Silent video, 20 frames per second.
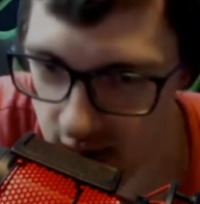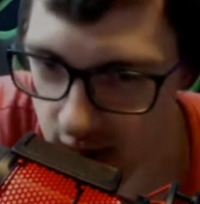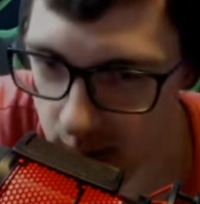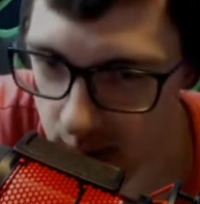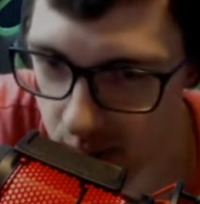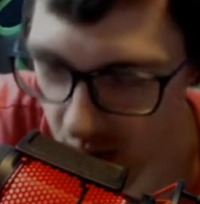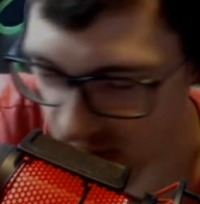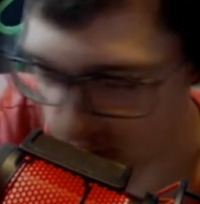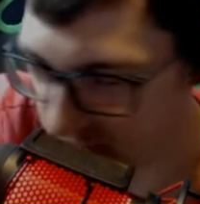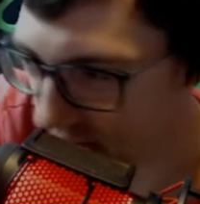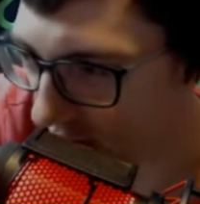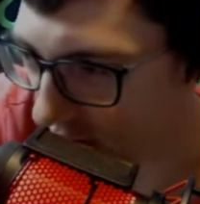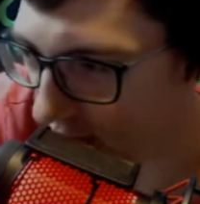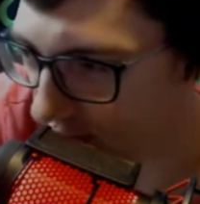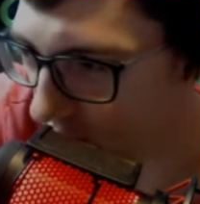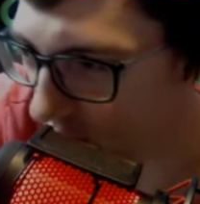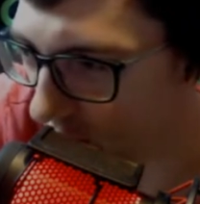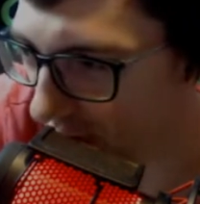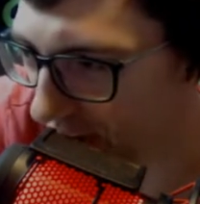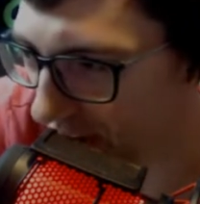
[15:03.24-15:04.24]
Blessing of
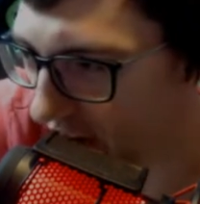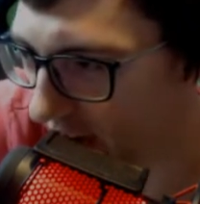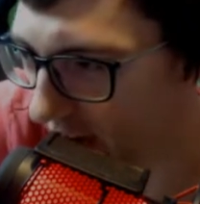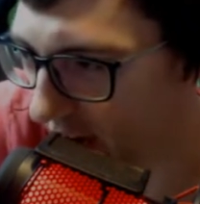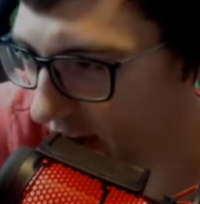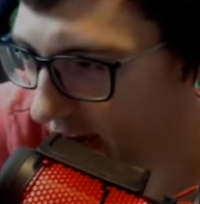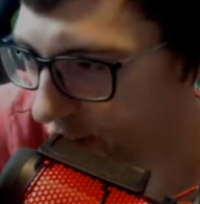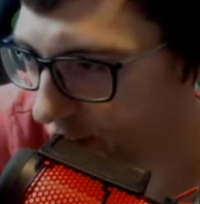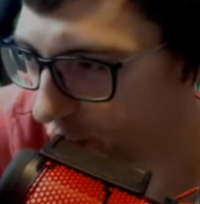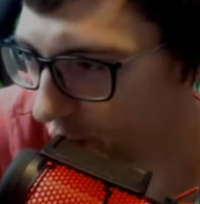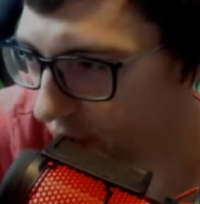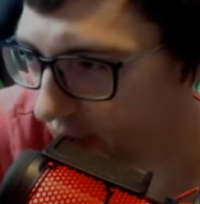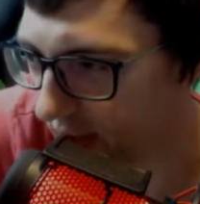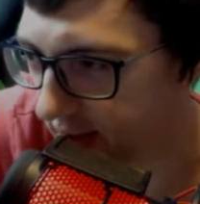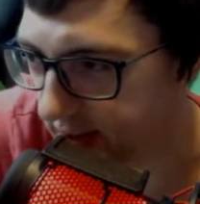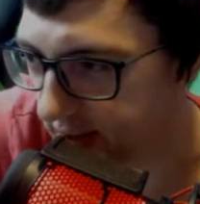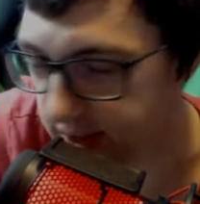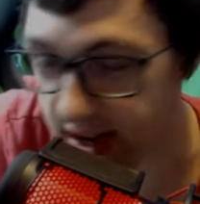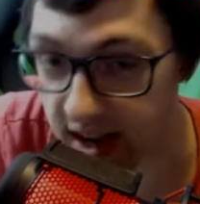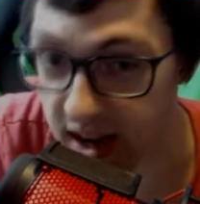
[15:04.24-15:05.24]
Targon actually
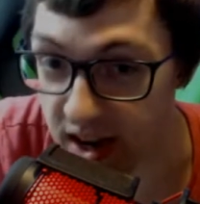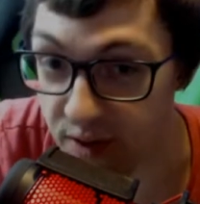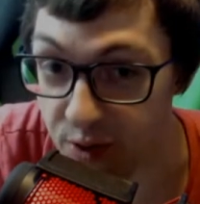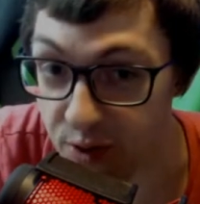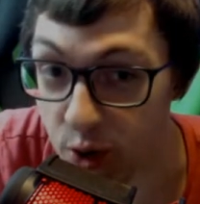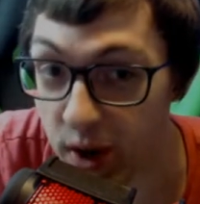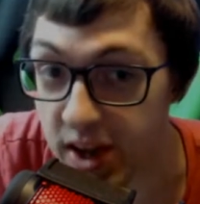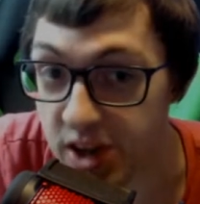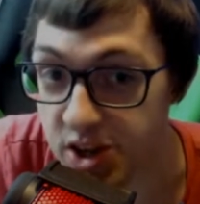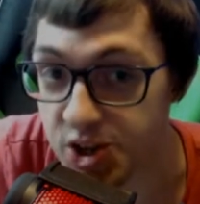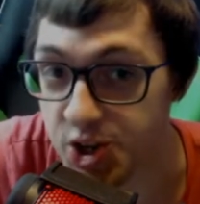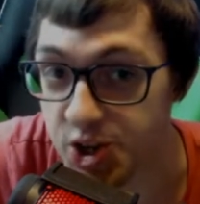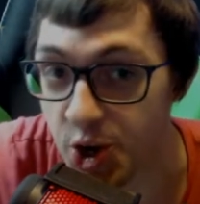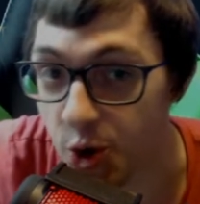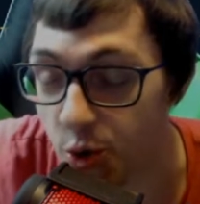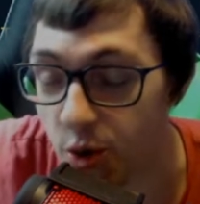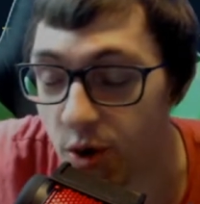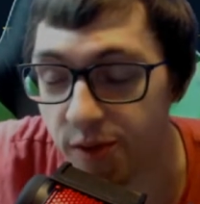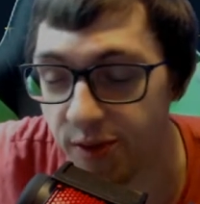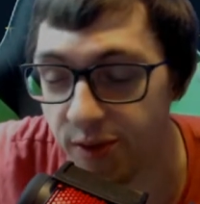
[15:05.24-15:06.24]
is. And if you get
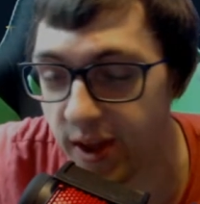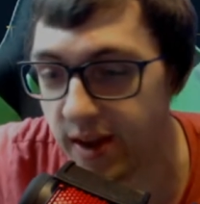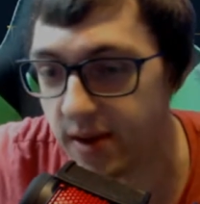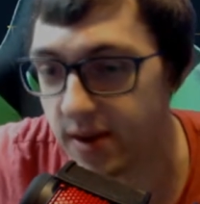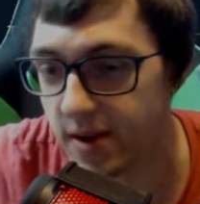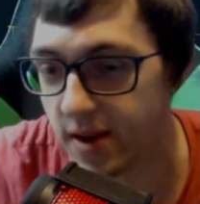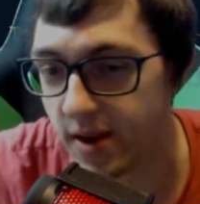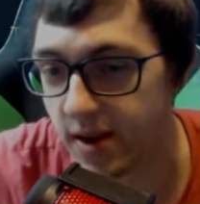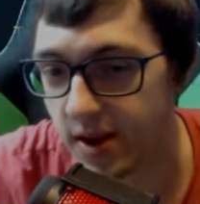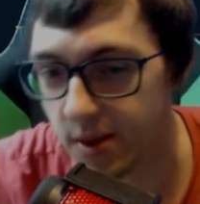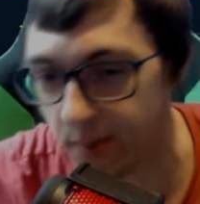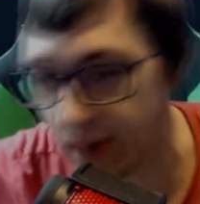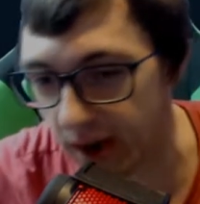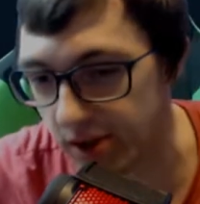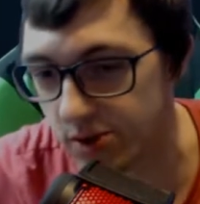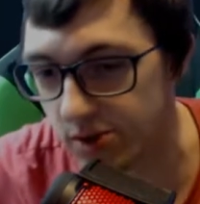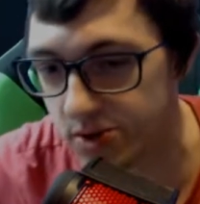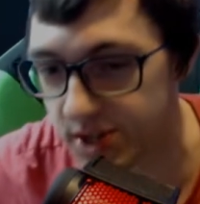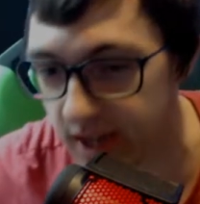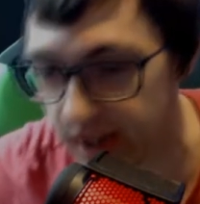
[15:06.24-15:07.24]
2 of it by
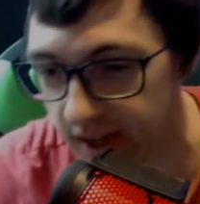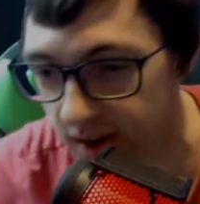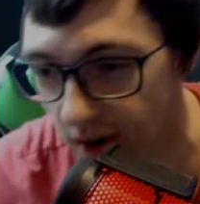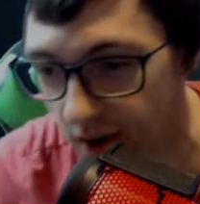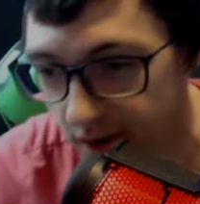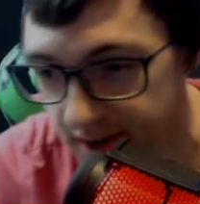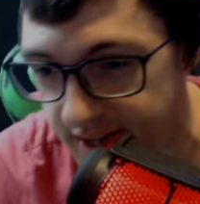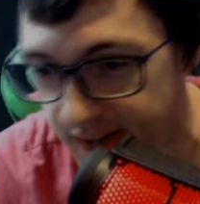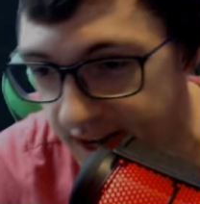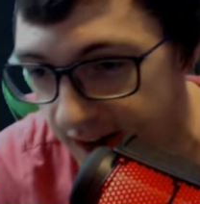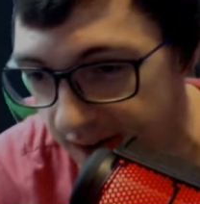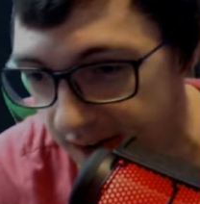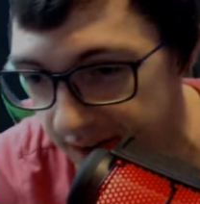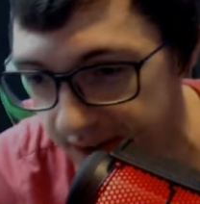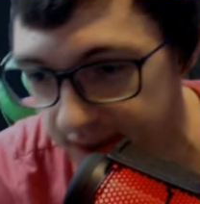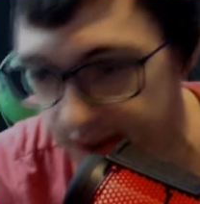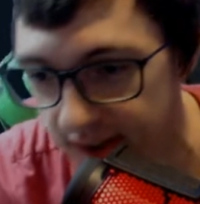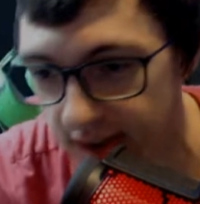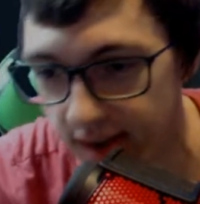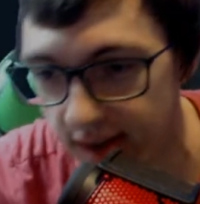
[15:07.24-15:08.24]
using it on
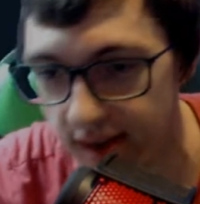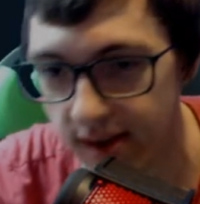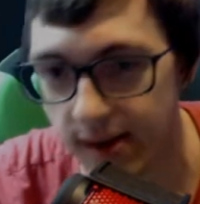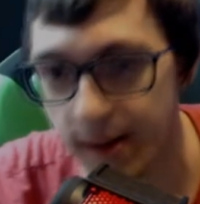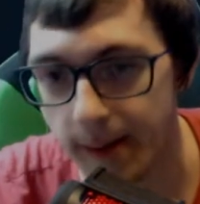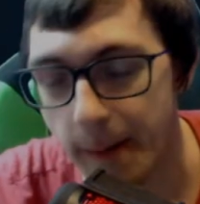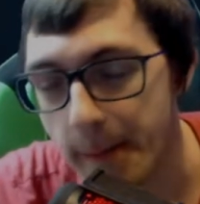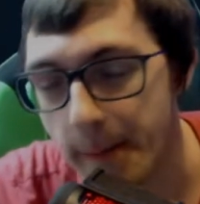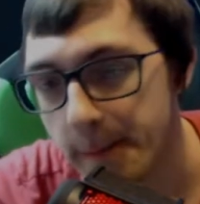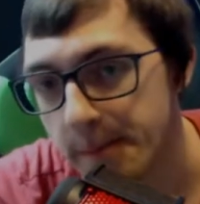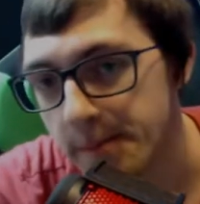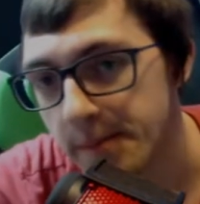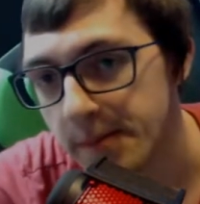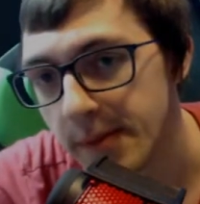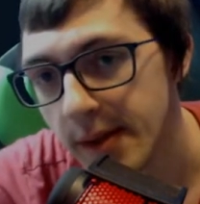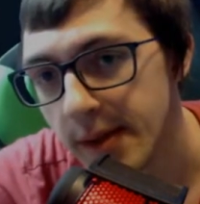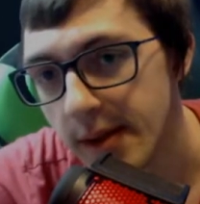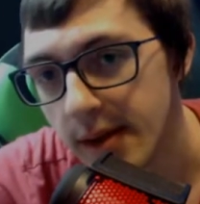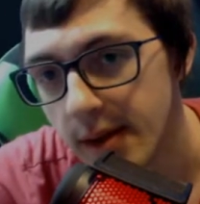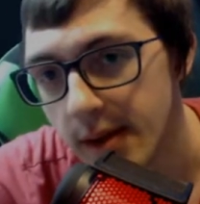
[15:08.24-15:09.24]
Taric,
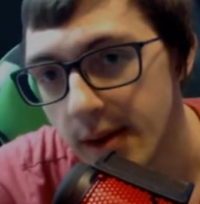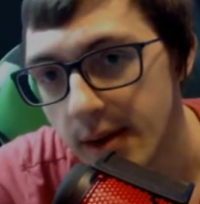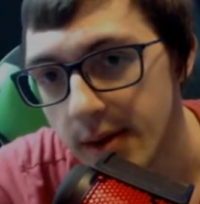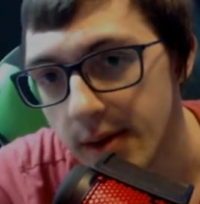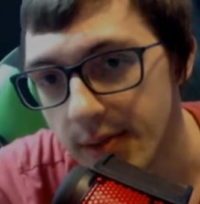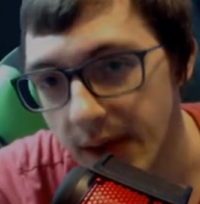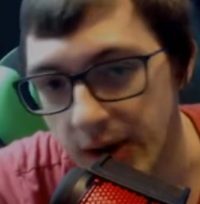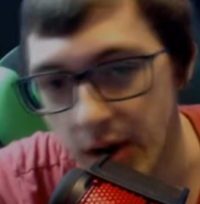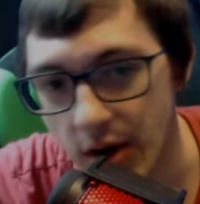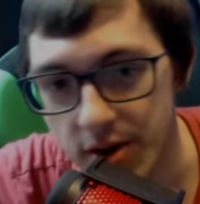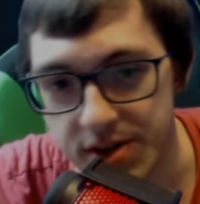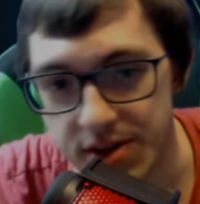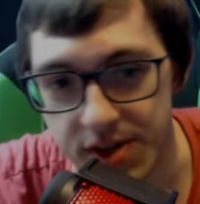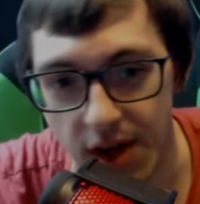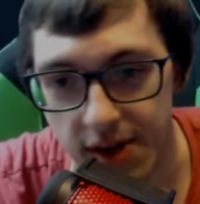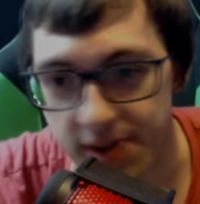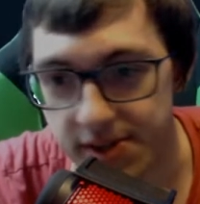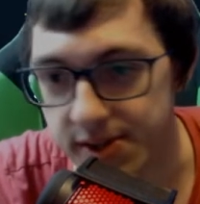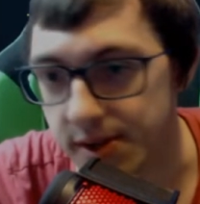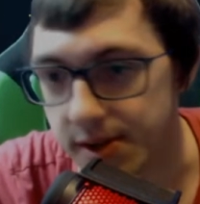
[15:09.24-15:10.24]
that card's
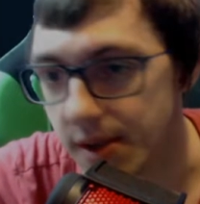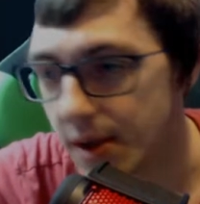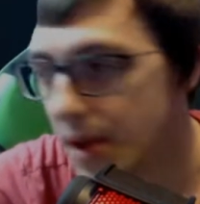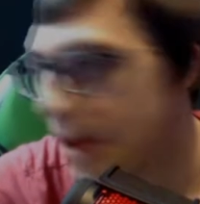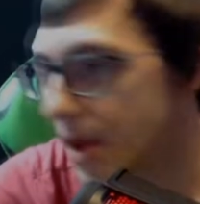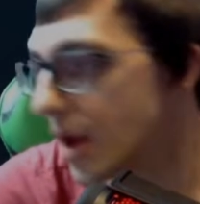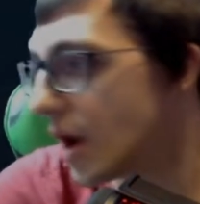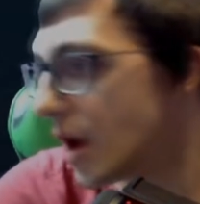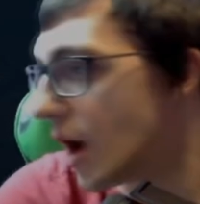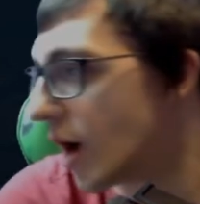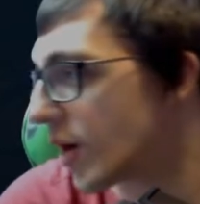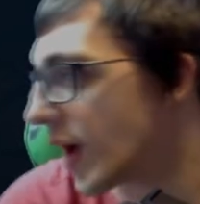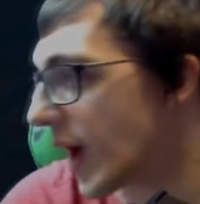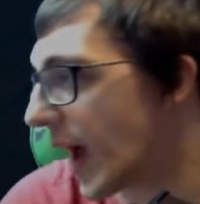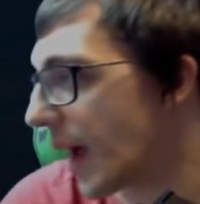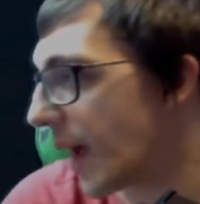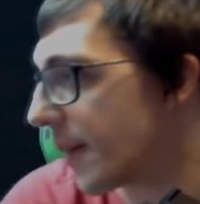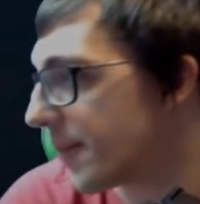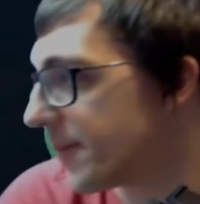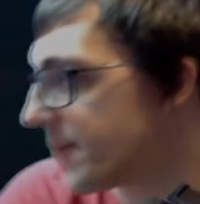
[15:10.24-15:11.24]
nuts. Okay.